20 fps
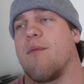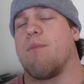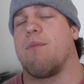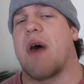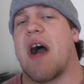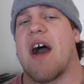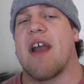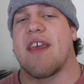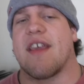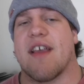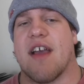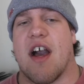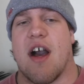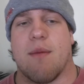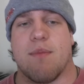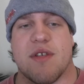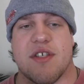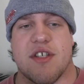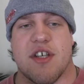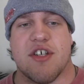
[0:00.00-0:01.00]
body
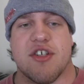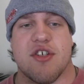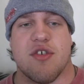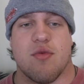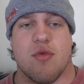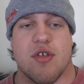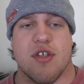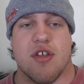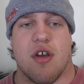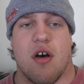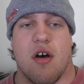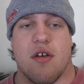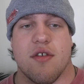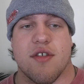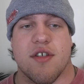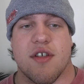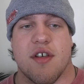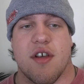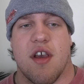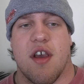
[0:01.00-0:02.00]
composition
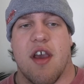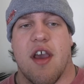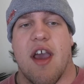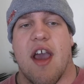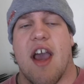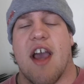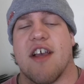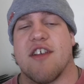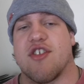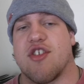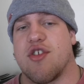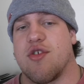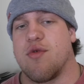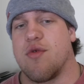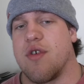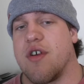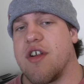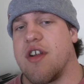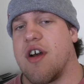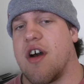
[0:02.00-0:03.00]
results as you
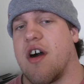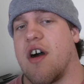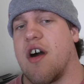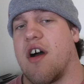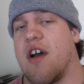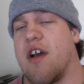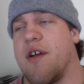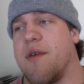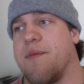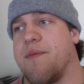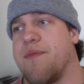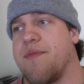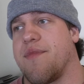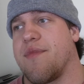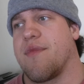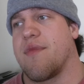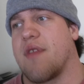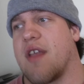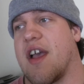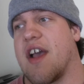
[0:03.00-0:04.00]
would
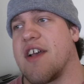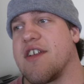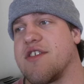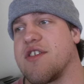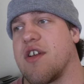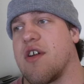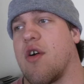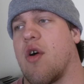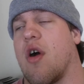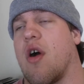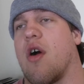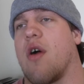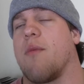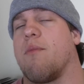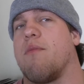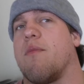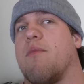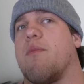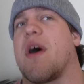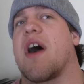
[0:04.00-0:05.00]
as
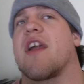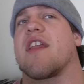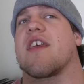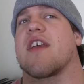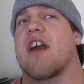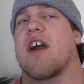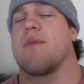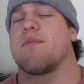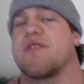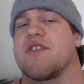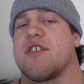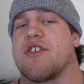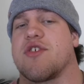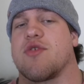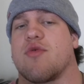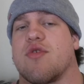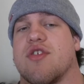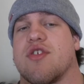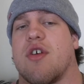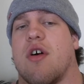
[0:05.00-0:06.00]
body
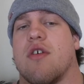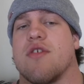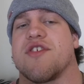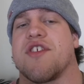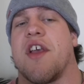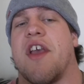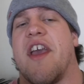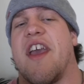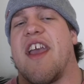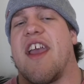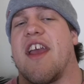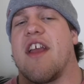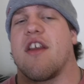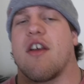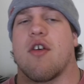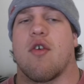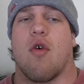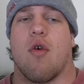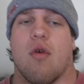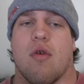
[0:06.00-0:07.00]
composition results in
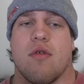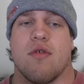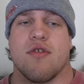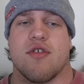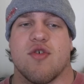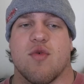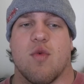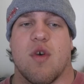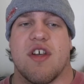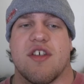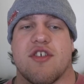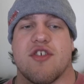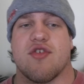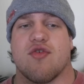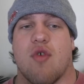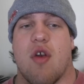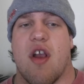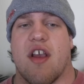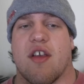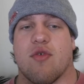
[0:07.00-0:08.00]
accordance with
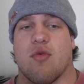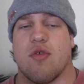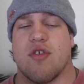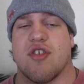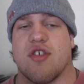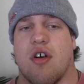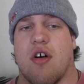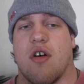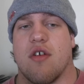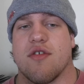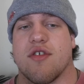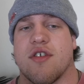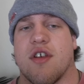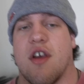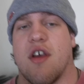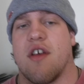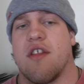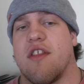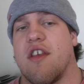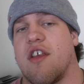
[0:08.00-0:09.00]
strength results
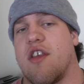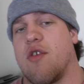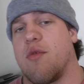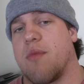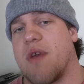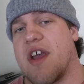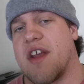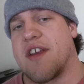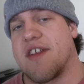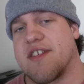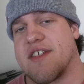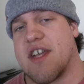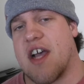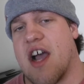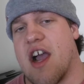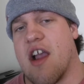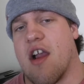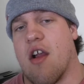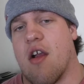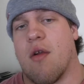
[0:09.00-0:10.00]
that you may
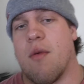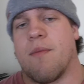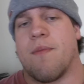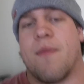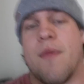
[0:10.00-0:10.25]
desire.